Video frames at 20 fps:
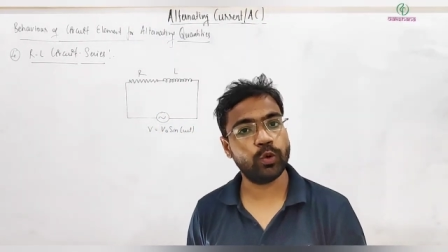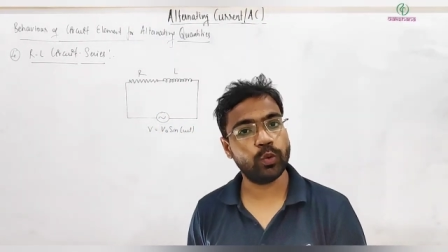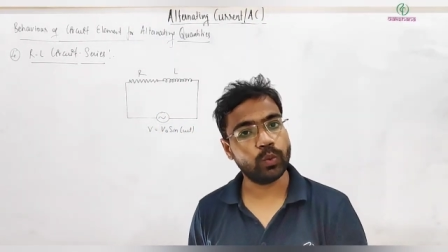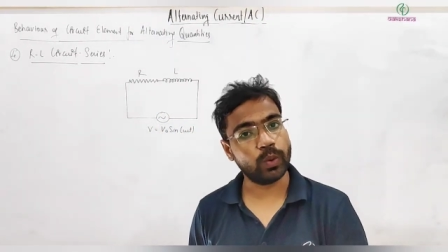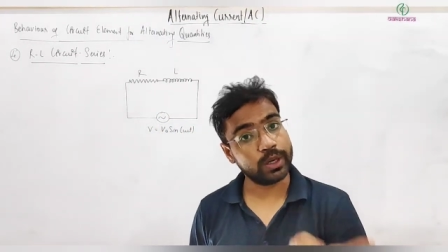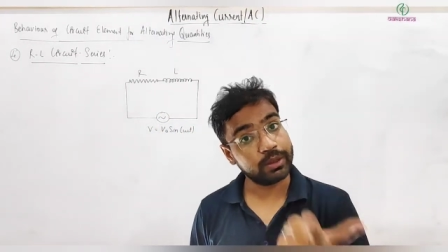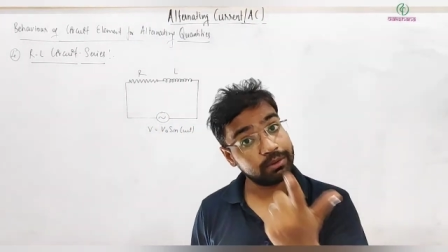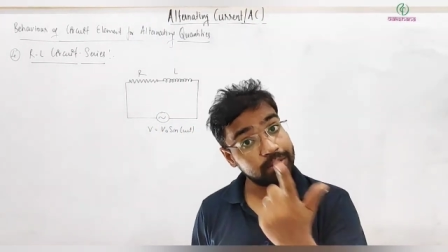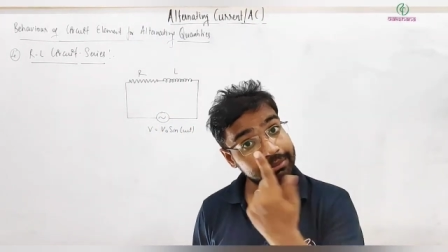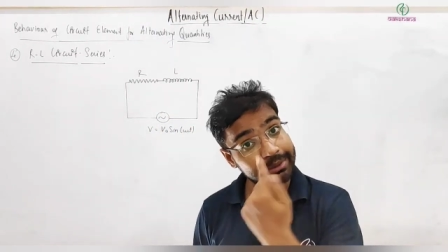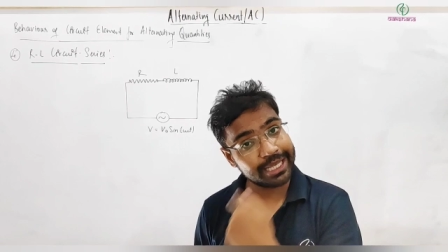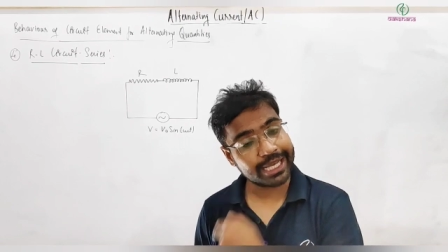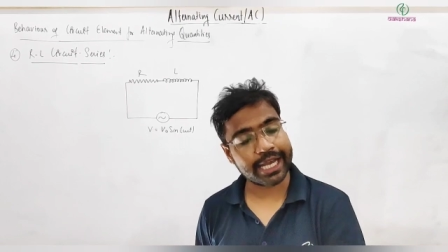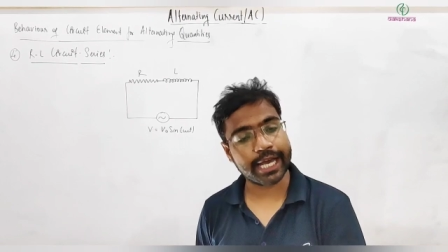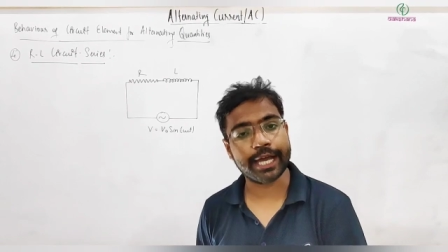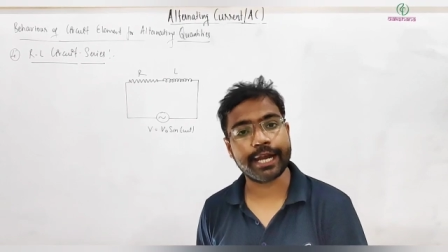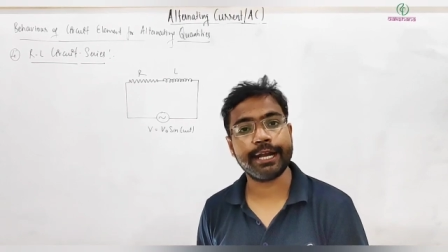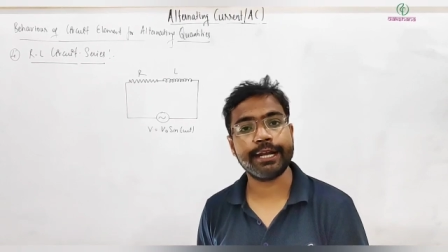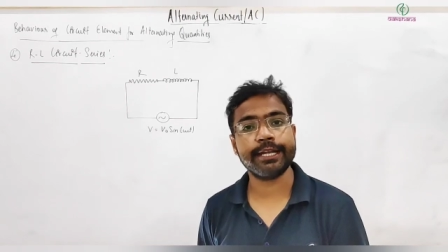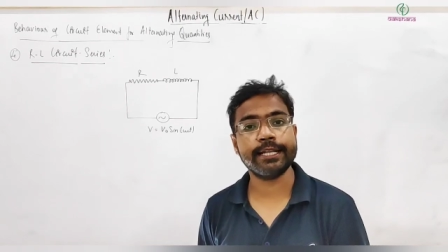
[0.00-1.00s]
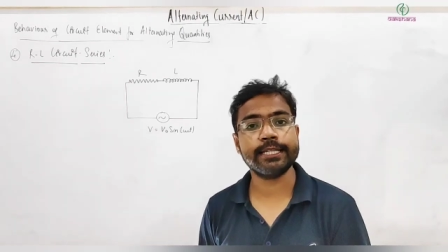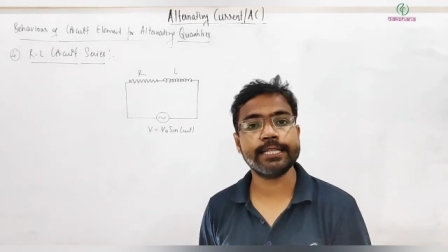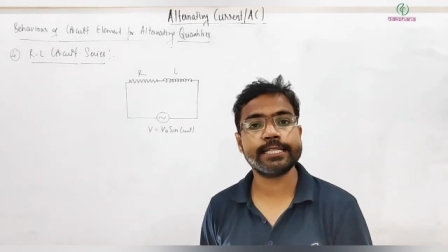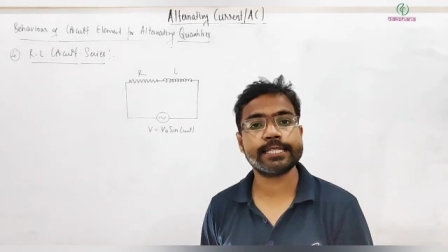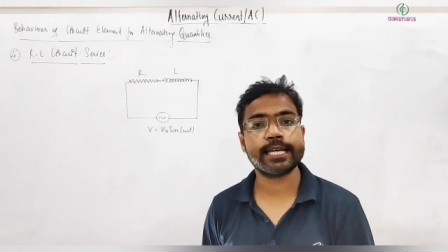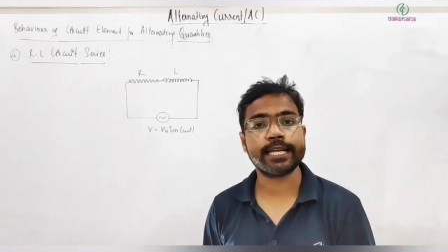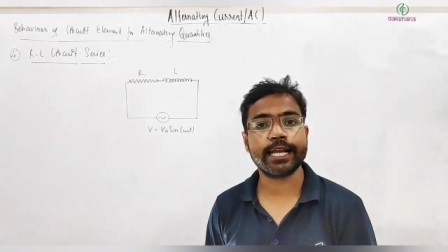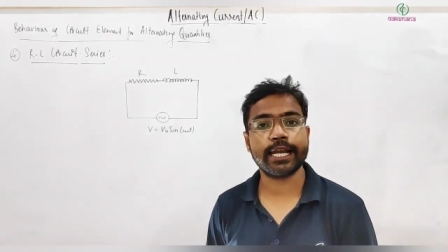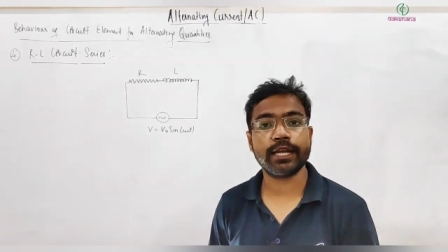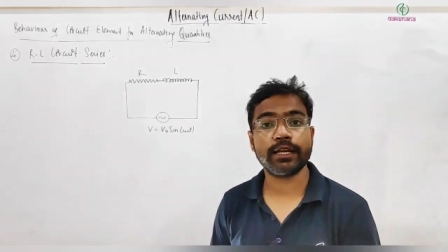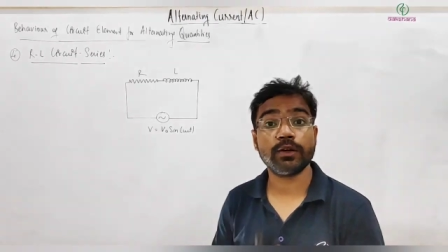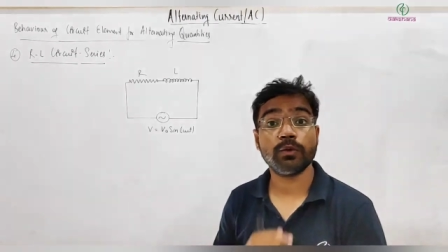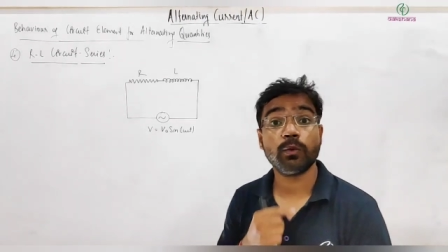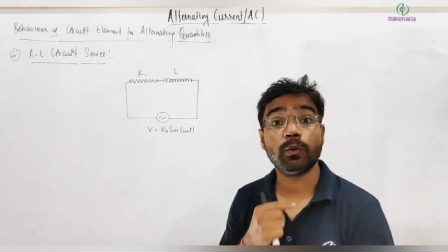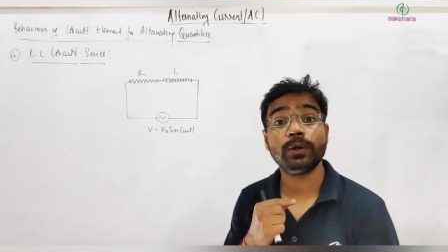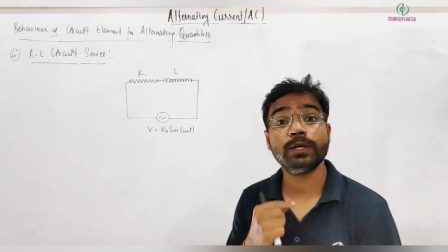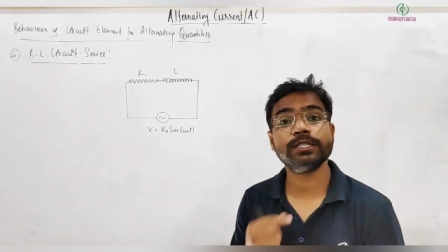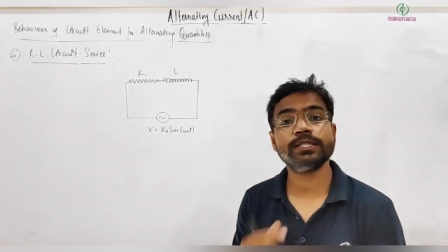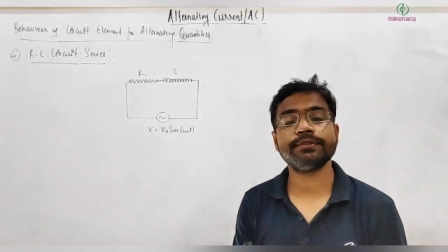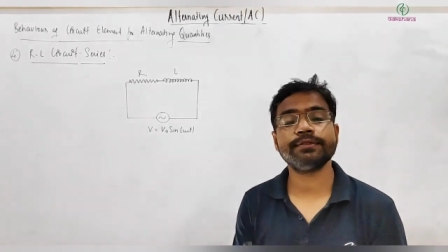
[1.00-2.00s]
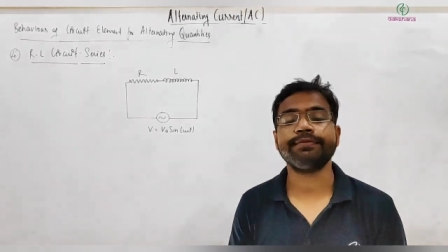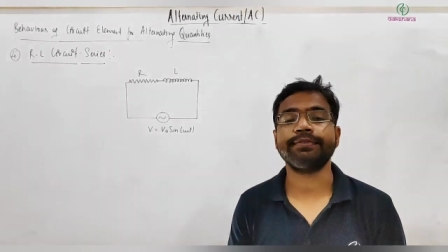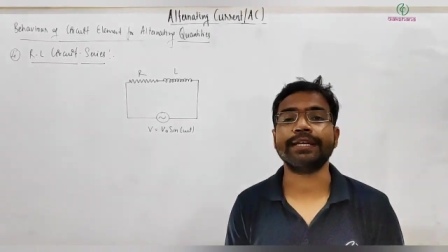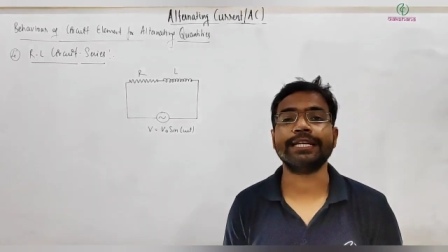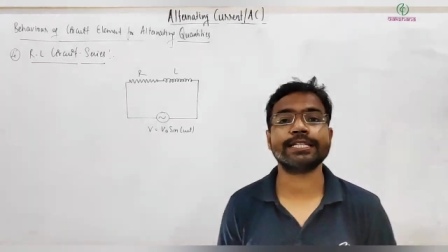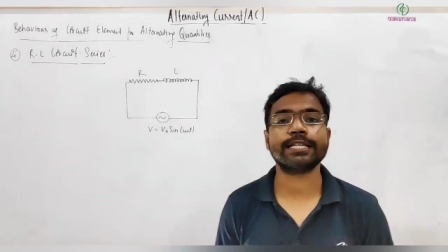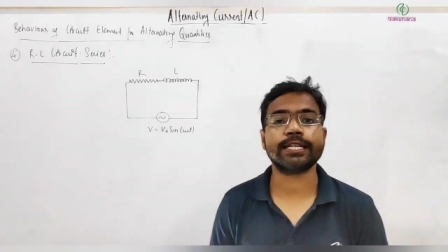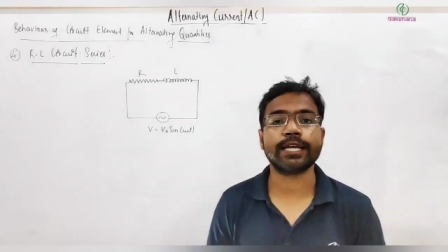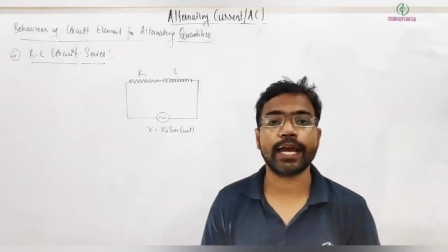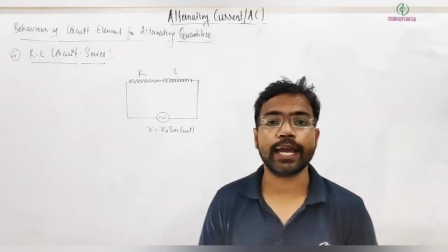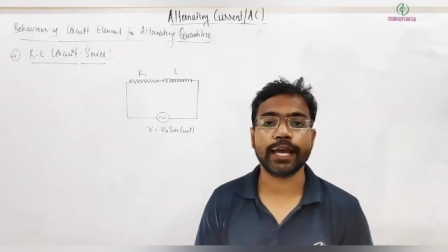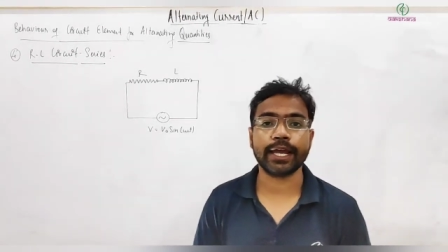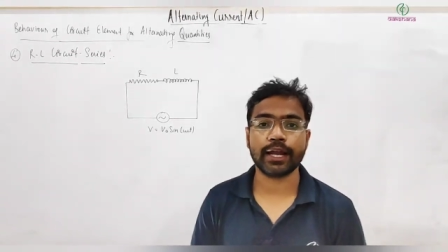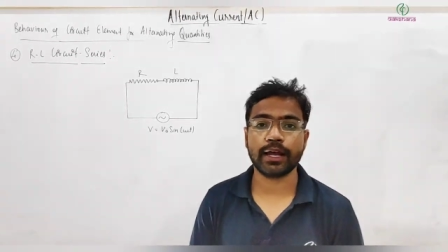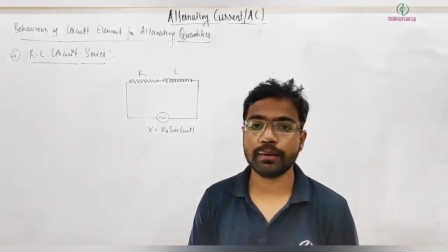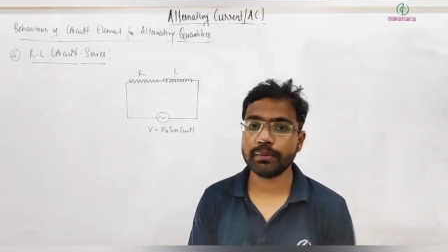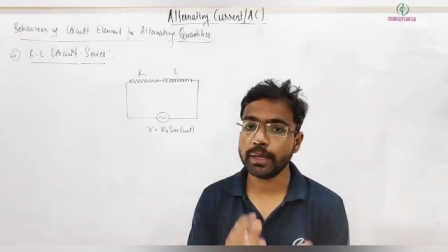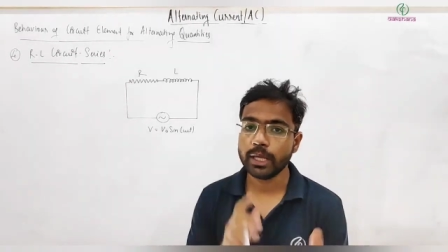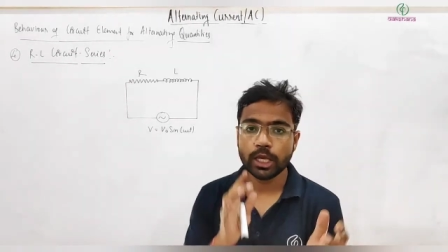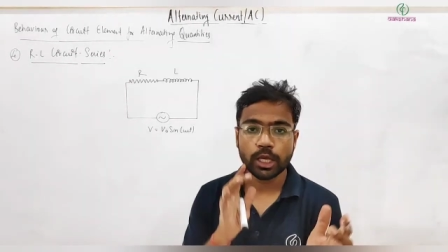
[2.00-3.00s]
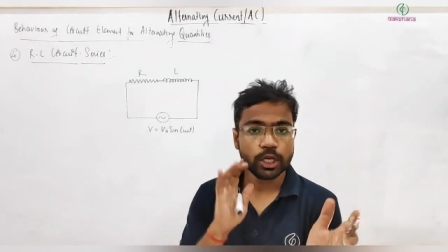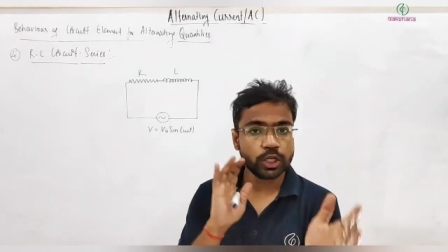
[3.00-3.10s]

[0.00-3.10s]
what will be the current in the circuit, what is the phasor diagram.